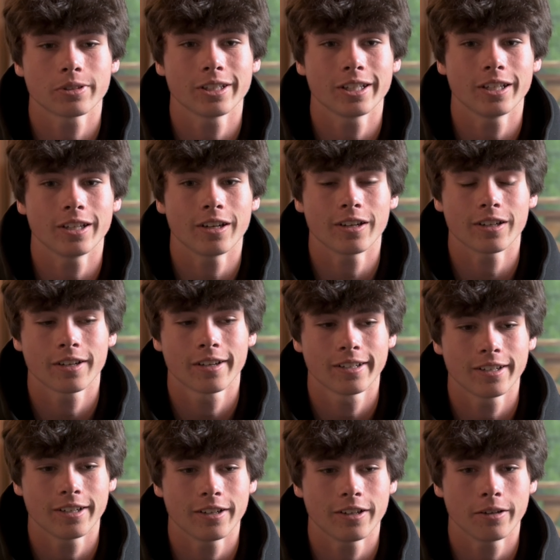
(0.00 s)
really young.
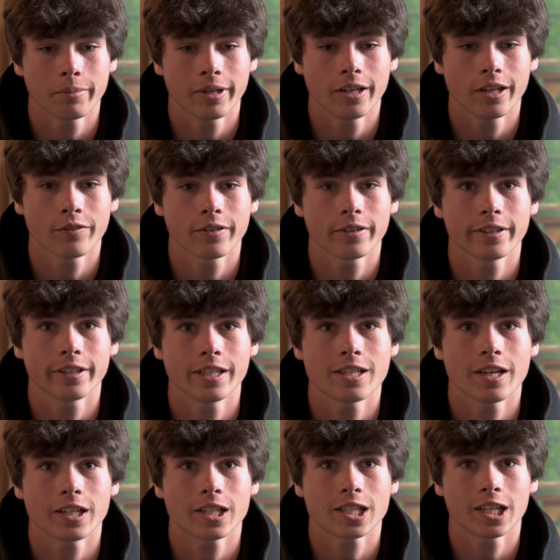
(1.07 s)
Um, I never really
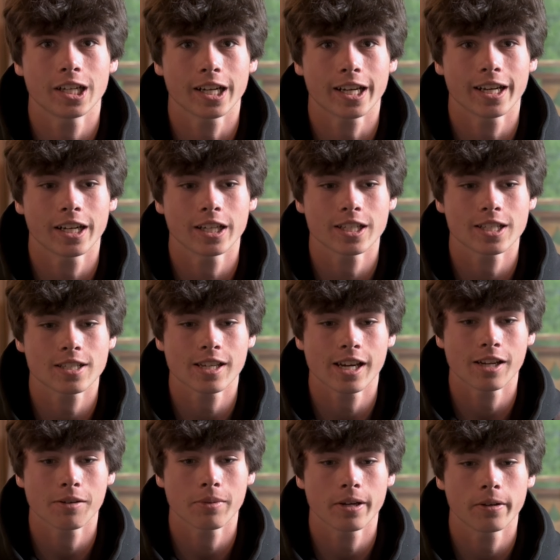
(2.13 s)
touched it. It kind of just
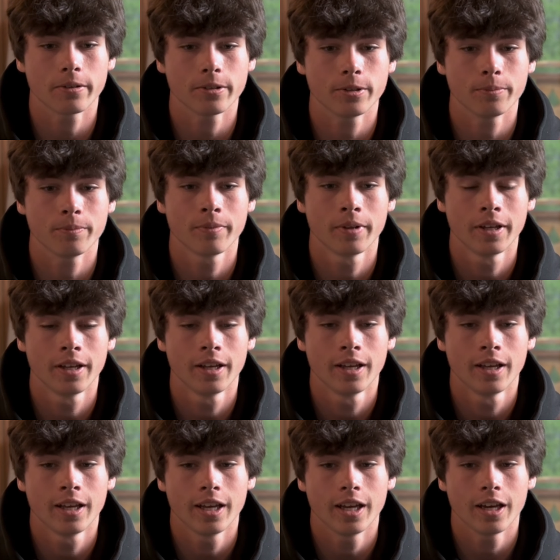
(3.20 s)
sat in my room.
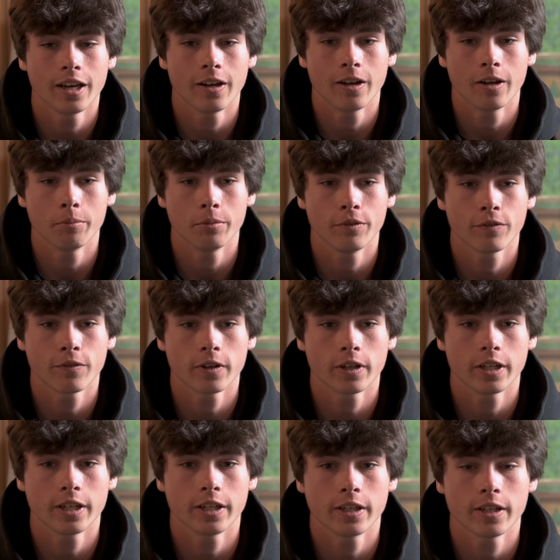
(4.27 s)
Um, and for
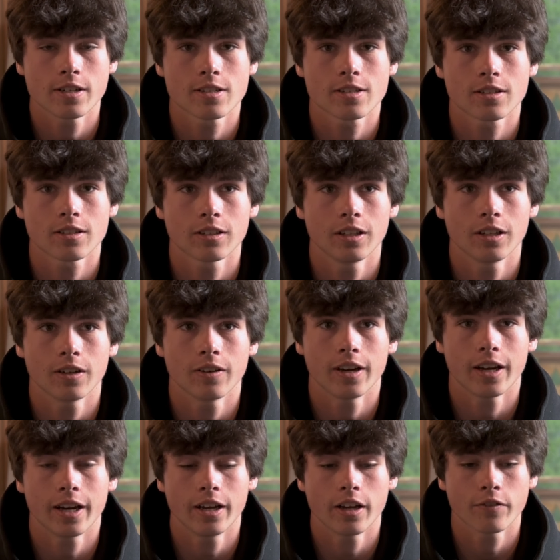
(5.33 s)
years, you know,
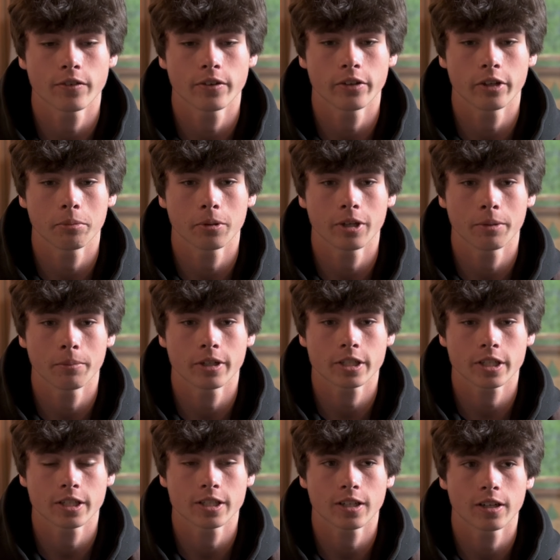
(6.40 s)
I never really played
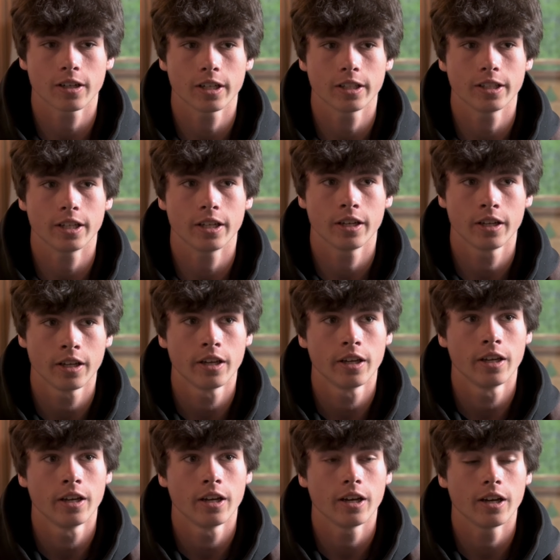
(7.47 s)
much guitar. And then
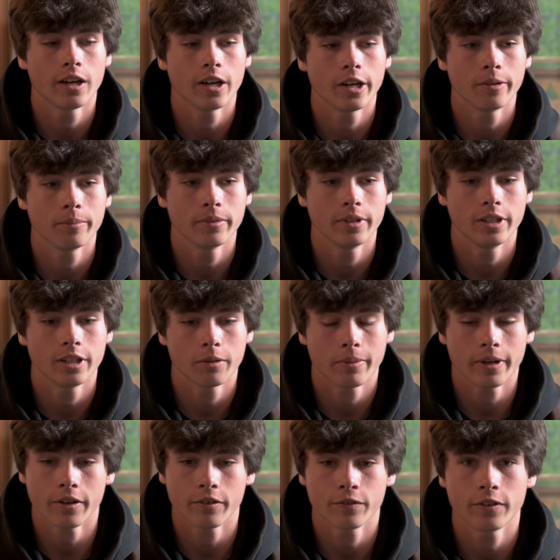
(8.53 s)
um, in
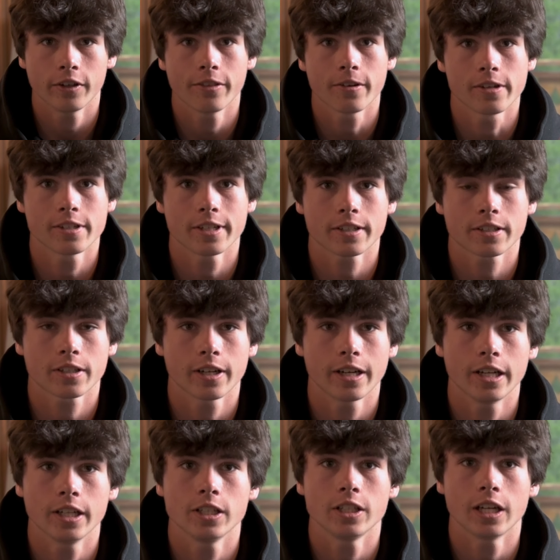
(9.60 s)
about fifth or sixth
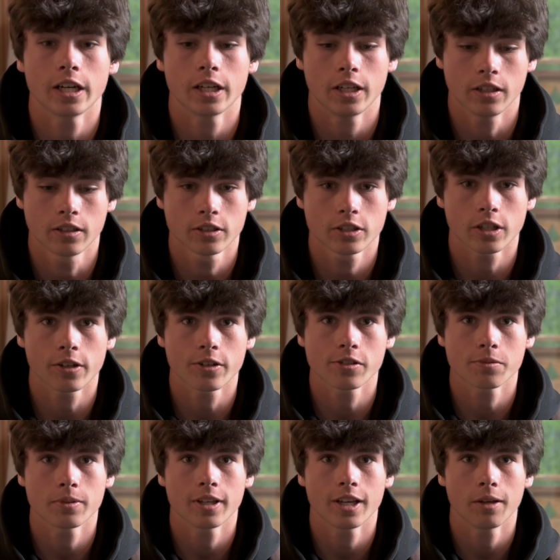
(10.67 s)
grade, Jenny Charles
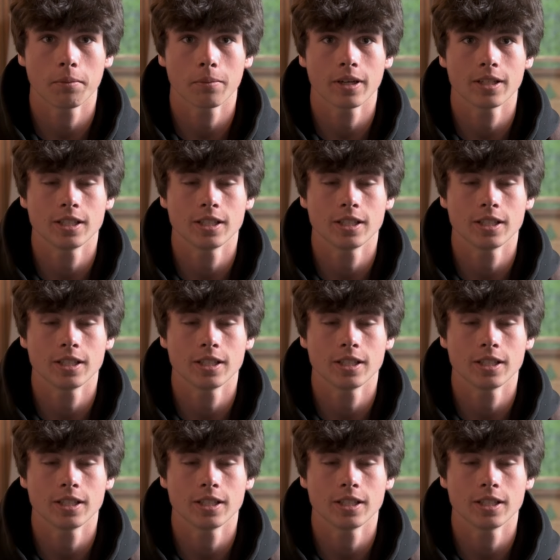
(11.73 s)
became my